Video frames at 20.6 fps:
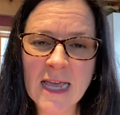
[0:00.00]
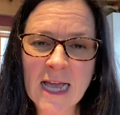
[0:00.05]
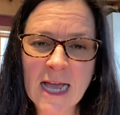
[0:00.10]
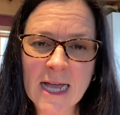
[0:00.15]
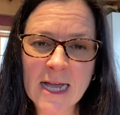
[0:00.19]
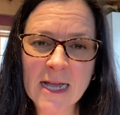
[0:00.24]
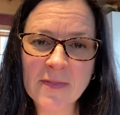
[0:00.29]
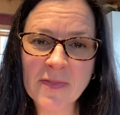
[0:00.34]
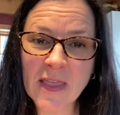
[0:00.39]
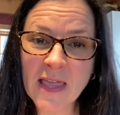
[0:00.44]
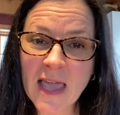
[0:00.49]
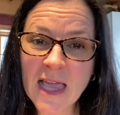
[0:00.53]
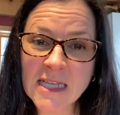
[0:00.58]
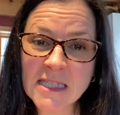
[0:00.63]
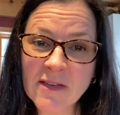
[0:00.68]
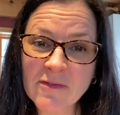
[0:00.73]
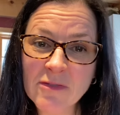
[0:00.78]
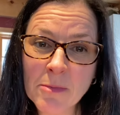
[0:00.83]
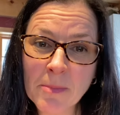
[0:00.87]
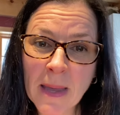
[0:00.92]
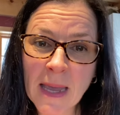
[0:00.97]
In the case
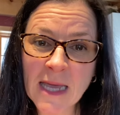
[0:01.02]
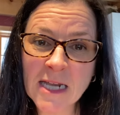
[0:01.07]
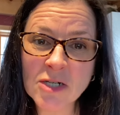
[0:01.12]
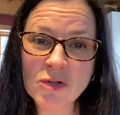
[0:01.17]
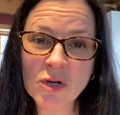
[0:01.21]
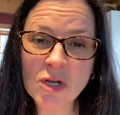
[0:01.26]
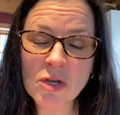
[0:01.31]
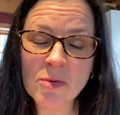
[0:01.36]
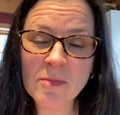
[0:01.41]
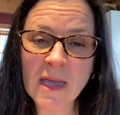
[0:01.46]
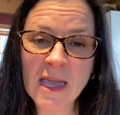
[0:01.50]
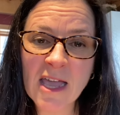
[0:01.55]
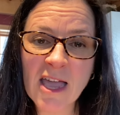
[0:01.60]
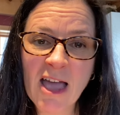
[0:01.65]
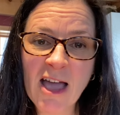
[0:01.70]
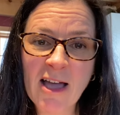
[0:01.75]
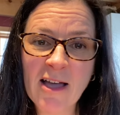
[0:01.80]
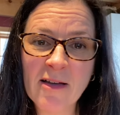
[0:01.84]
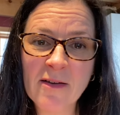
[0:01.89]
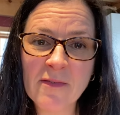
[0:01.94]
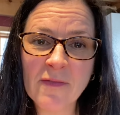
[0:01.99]
of the pantry, you
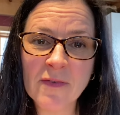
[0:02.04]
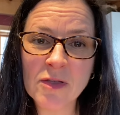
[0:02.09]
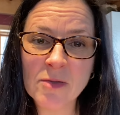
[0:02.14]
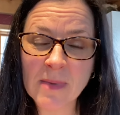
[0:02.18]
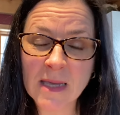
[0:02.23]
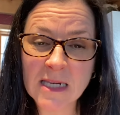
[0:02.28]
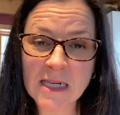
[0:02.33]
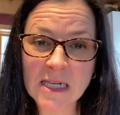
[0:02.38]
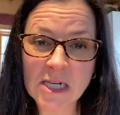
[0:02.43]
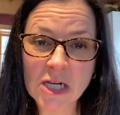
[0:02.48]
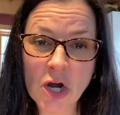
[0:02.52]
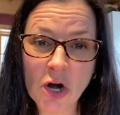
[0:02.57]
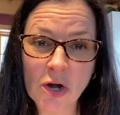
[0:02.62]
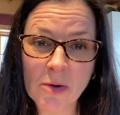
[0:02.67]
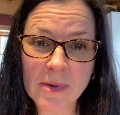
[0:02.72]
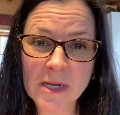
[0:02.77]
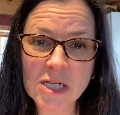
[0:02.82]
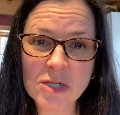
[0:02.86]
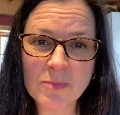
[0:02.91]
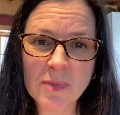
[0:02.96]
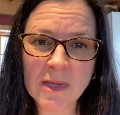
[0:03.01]
may need
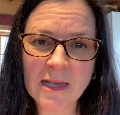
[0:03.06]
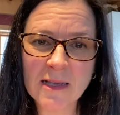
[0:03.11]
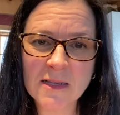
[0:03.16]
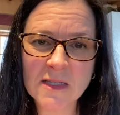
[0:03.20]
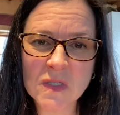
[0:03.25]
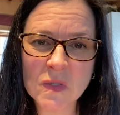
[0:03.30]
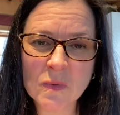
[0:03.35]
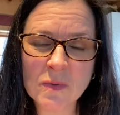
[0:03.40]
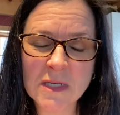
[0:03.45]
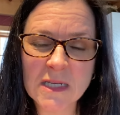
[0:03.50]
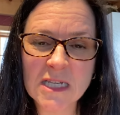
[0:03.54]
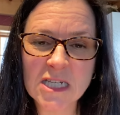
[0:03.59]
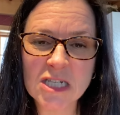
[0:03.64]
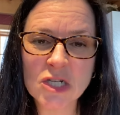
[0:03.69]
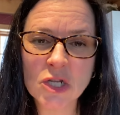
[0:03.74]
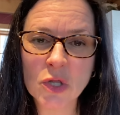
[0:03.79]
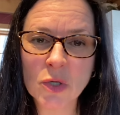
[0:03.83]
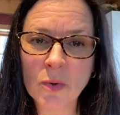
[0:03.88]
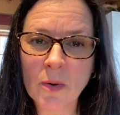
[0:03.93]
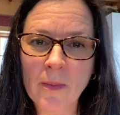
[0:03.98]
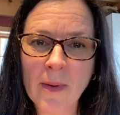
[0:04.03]
garbage because you need to
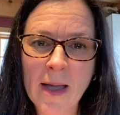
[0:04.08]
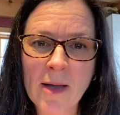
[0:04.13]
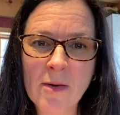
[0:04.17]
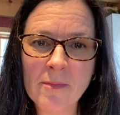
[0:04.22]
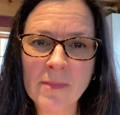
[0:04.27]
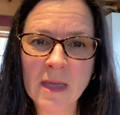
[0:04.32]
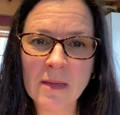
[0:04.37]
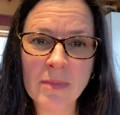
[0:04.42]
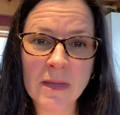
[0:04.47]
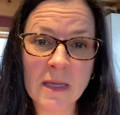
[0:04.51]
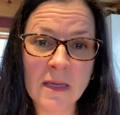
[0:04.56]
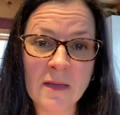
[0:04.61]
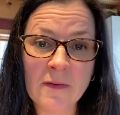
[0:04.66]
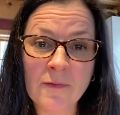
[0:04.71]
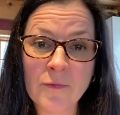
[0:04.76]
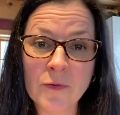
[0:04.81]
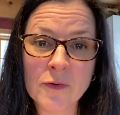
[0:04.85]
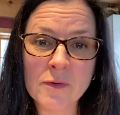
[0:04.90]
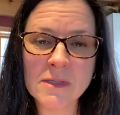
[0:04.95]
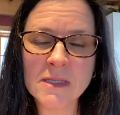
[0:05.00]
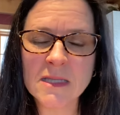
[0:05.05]
throw out maybe
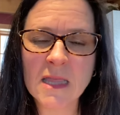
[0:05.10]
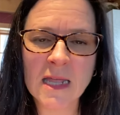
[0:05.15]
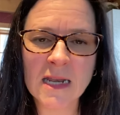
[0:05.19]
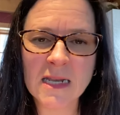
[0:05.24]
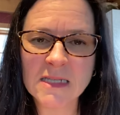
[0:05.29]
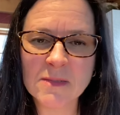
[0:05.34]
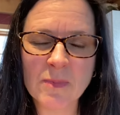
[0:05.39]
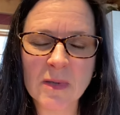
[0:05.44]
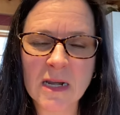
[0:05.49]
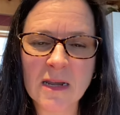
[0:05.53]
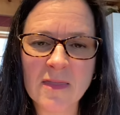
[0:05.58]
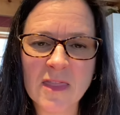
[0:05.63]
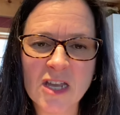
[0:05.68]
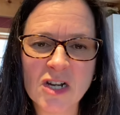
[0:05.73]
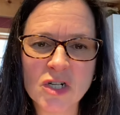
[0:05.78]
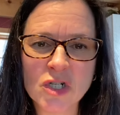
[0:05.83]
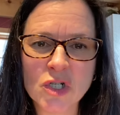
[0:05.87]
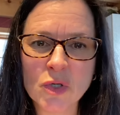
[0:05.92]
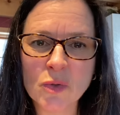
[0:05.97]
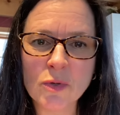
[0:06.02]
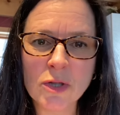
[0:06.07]
food that has been in
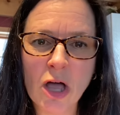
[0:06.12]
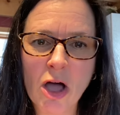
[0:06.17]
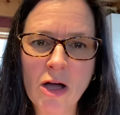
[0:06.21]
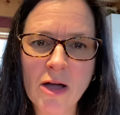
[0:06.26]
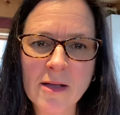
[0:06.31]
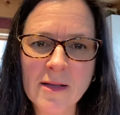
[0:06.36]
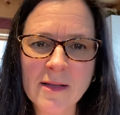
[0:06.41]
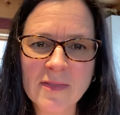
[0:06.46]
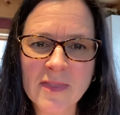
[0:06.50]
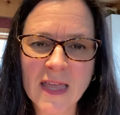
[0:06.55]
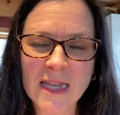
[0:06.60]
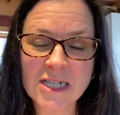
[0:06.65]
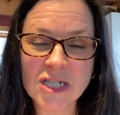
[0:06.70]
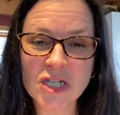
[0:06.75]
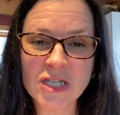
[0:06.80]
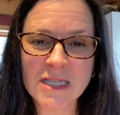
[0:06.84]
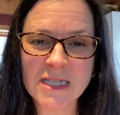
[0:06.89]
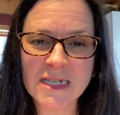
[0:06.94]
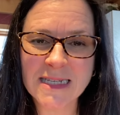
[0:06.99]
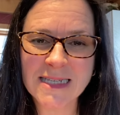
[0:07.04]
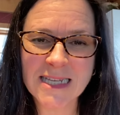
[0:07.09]
there too long, that
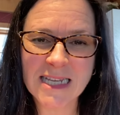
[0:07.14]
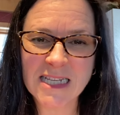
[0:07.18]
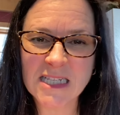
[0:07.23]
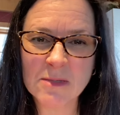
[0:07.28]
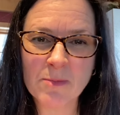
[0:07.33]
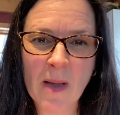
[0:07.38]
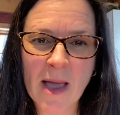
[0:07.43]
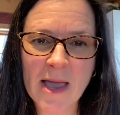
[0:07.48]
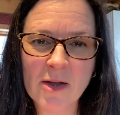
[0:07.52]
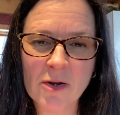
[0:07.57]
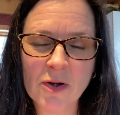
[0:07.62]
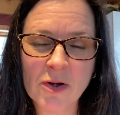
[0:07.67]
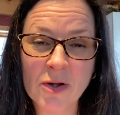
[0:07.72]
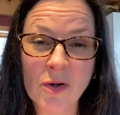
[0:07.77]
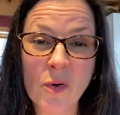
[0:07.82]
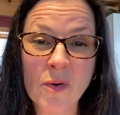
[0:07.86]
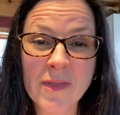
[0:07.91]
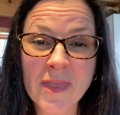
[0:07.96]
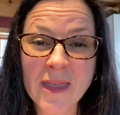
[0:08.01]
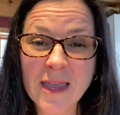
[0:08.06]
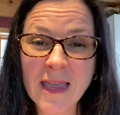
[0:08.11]
just is expired,
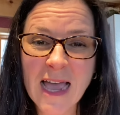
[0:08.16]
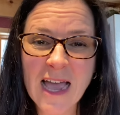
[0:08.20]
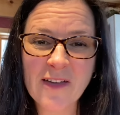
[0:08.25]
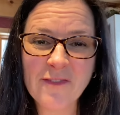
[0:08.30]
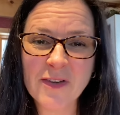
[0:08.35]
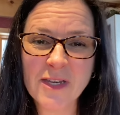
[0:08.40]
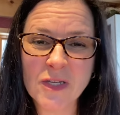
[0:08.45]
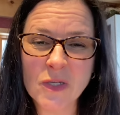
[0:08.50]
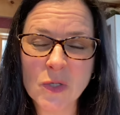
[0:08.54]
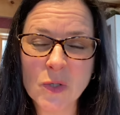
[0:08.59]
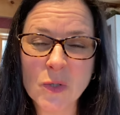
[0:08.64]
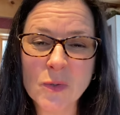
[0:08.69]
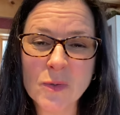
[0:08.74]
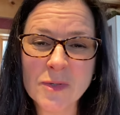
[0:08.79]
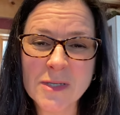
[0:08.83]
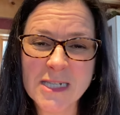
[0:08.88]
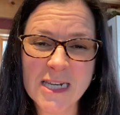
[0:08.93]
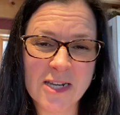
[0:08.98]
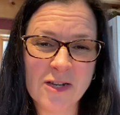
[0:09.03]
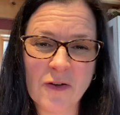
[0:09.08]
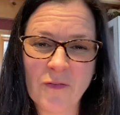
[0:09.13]
or that you haven't
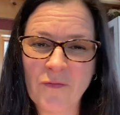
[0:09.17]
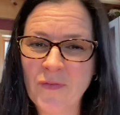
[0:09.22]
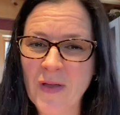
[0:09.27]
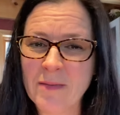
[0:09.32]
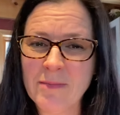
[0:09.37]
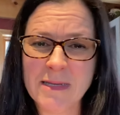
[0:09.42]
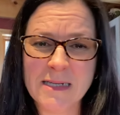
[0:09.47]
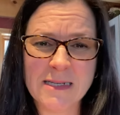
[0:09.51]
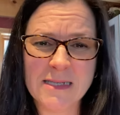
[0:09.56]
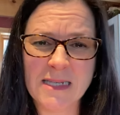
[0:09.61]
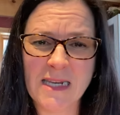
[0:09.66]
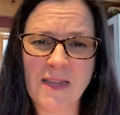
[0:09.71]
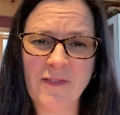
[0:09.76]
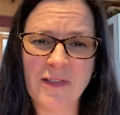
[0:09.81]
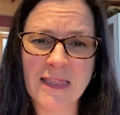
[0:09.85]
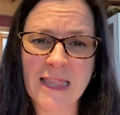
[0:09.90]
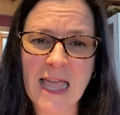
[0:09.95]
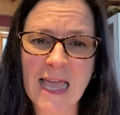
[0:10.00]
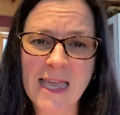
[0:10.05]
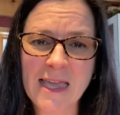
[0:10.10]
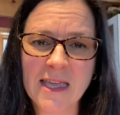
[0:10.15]
used and your family doesn't
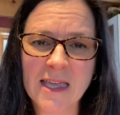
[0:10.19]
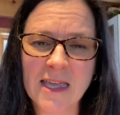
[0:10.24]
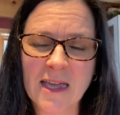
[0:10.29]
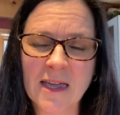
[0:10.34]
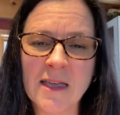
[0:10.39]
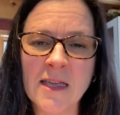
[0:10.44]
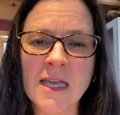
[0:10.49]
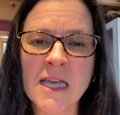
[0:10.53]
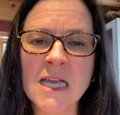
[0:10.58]
even like.